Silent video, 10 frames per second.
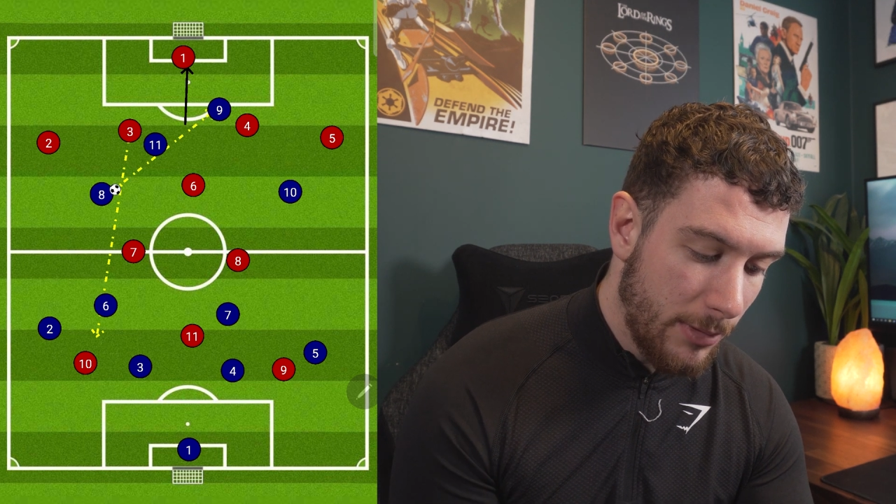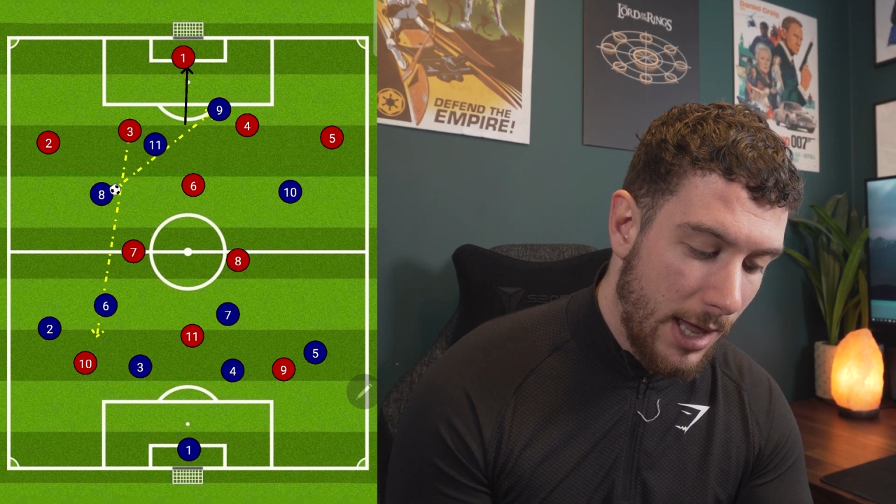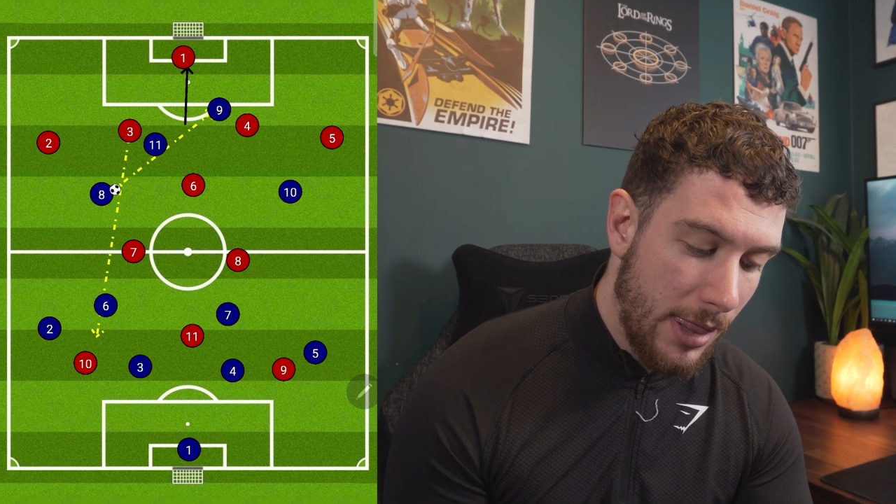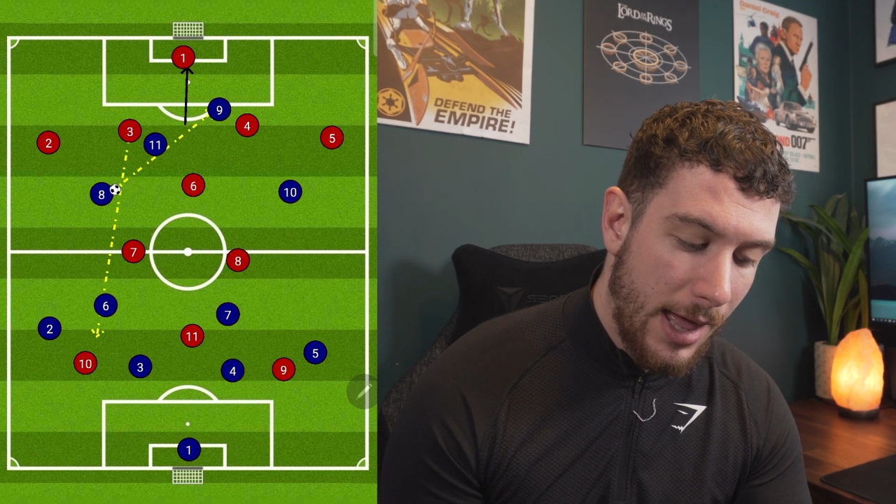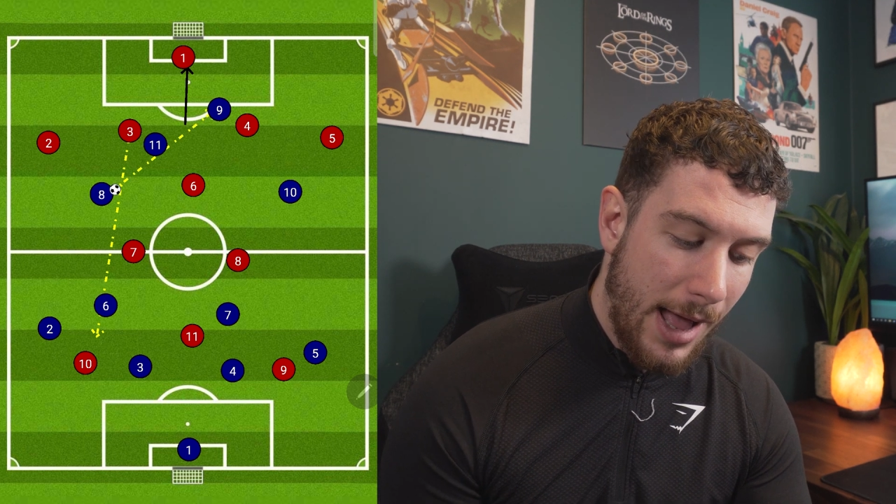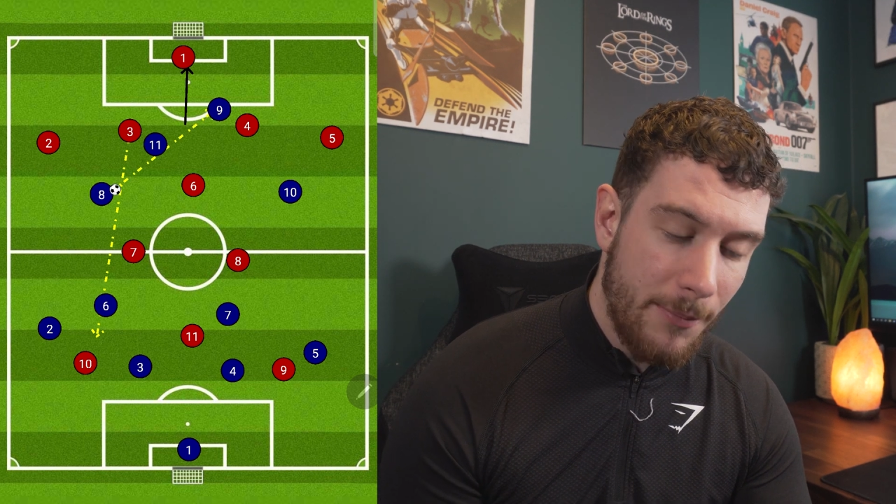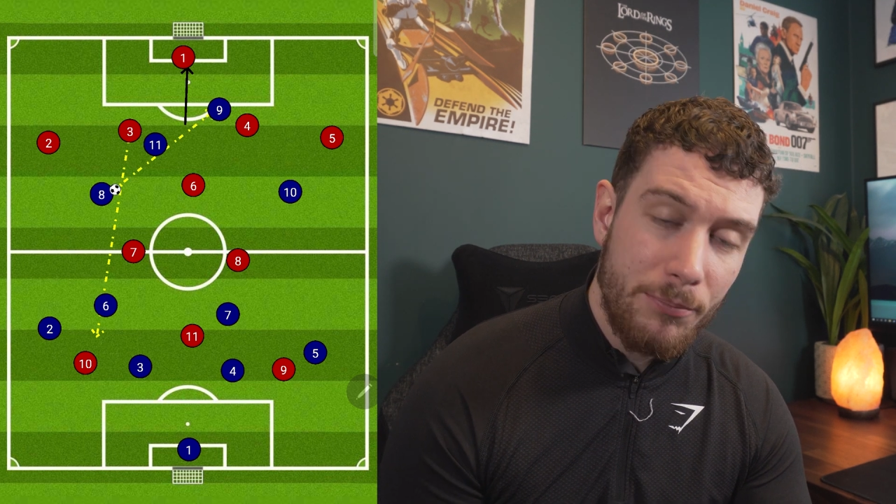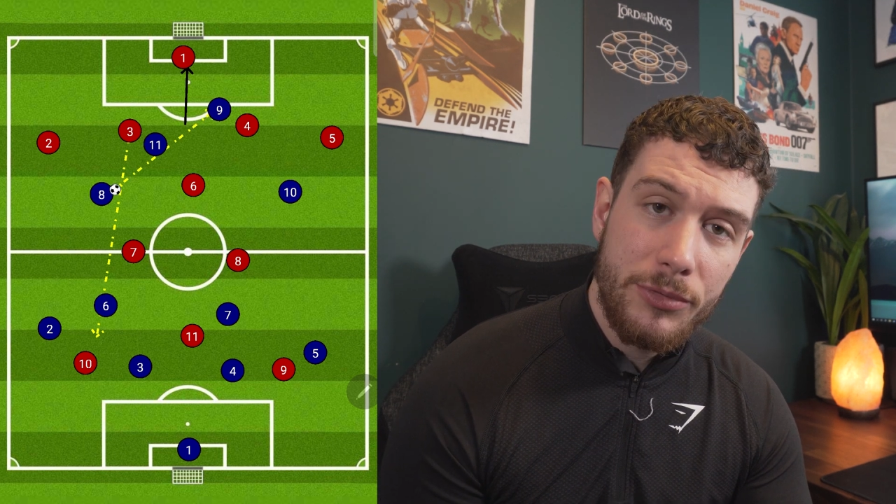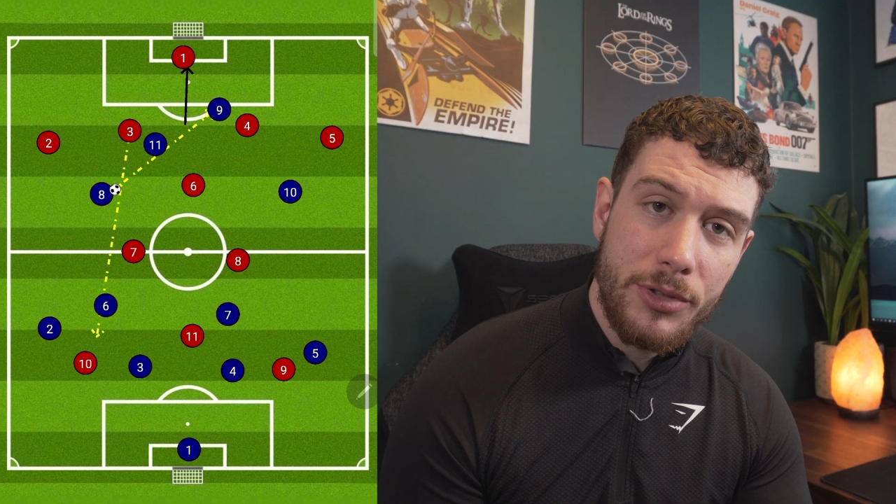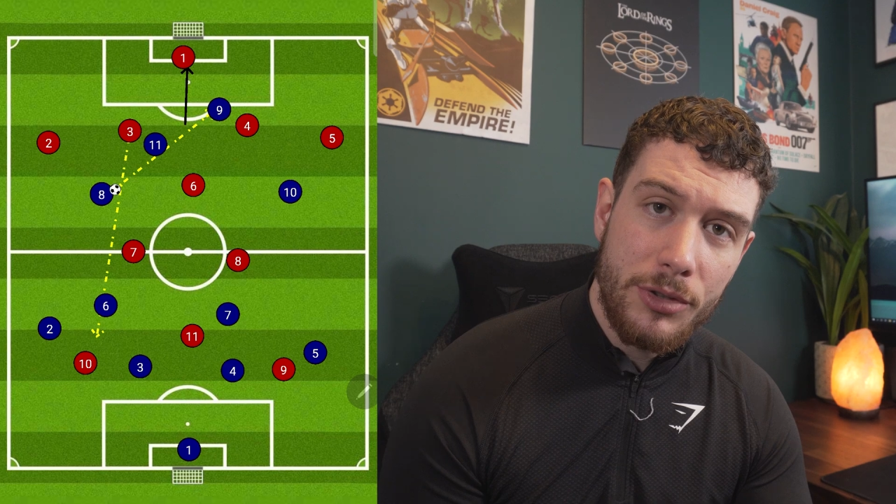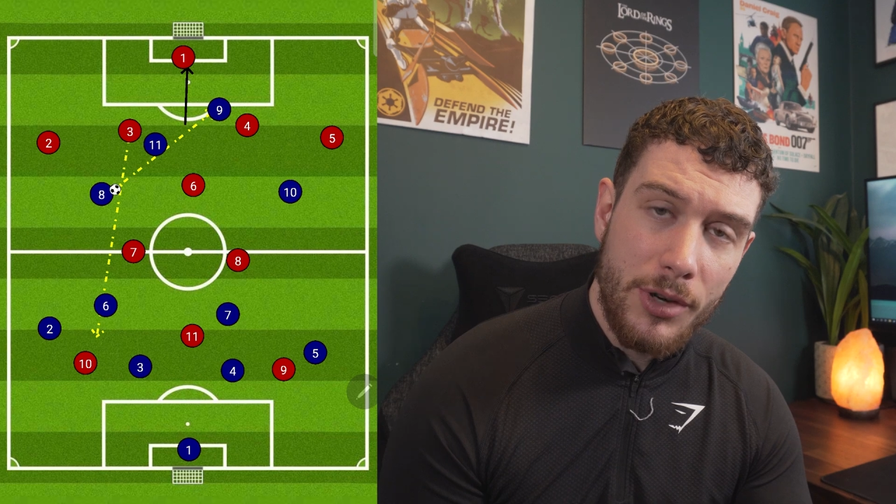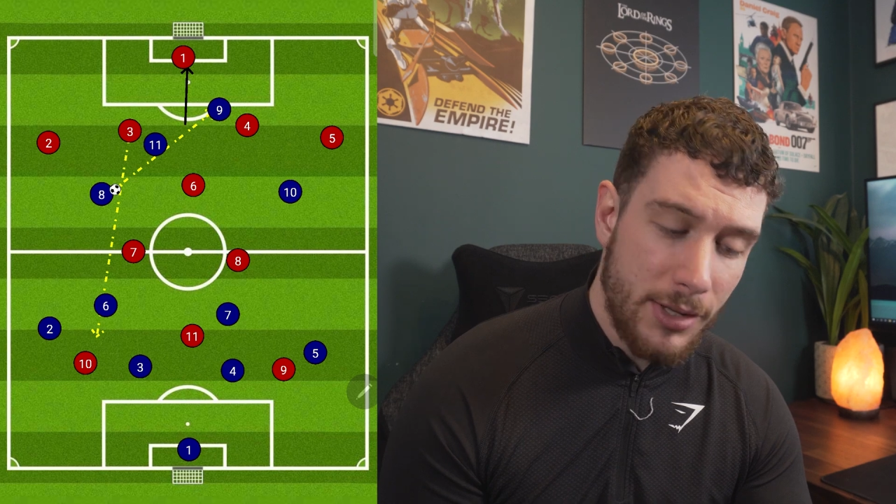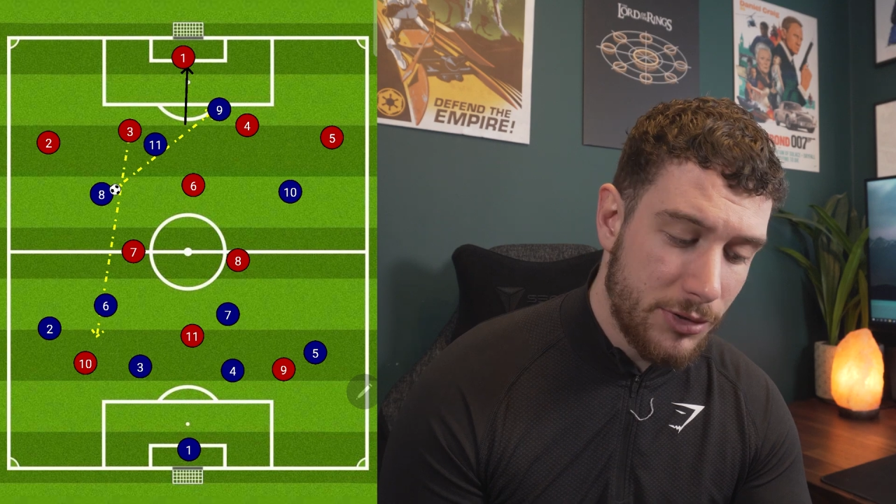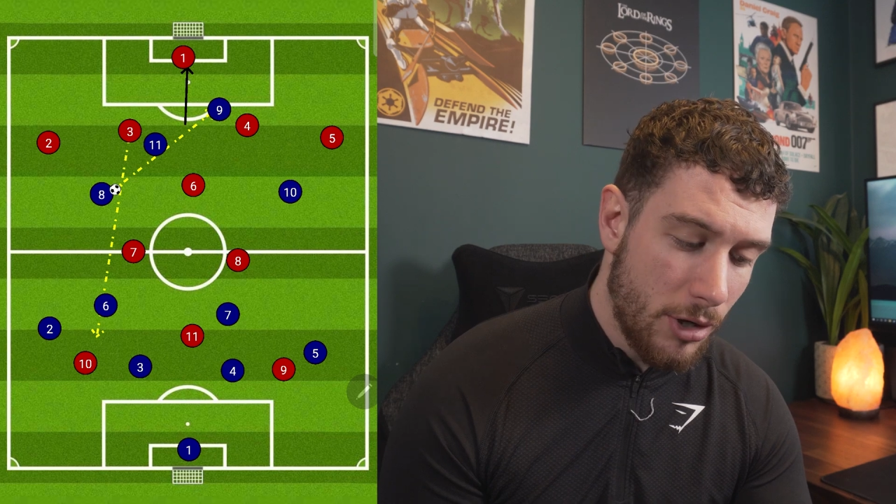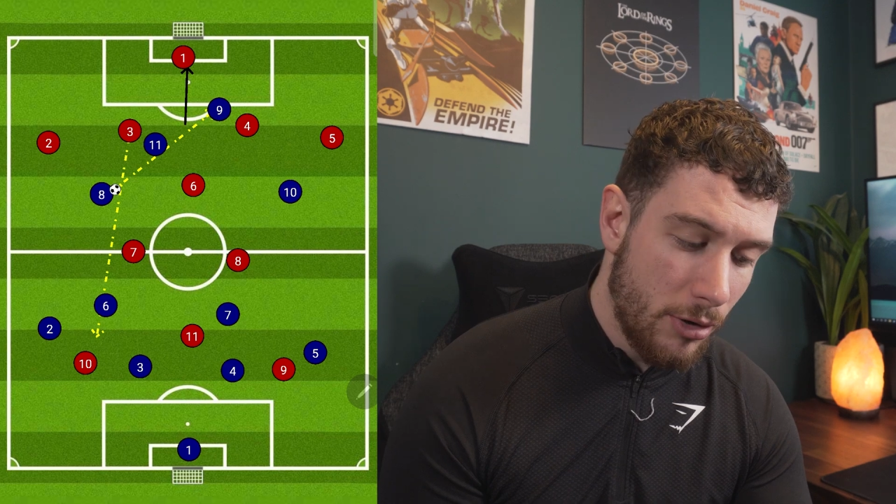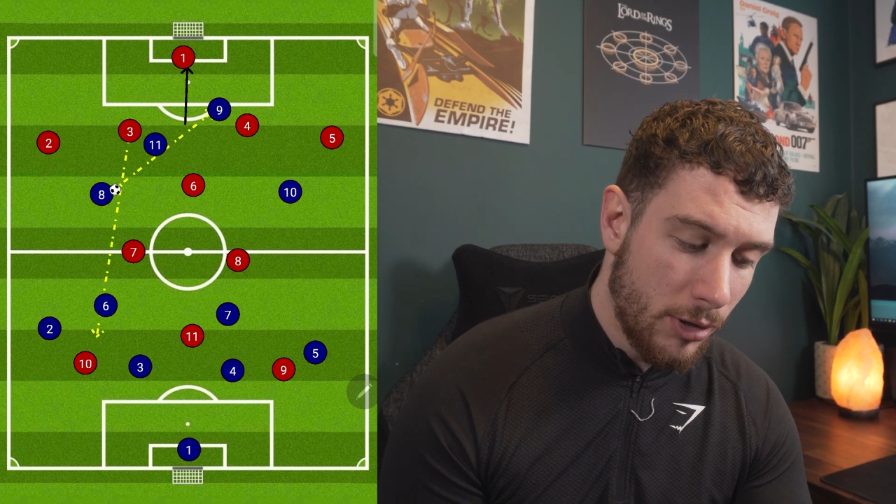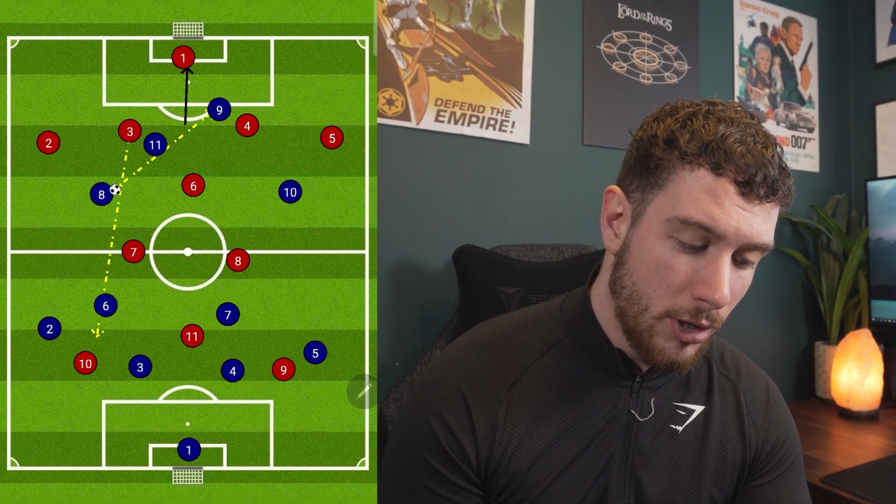like that to try and score a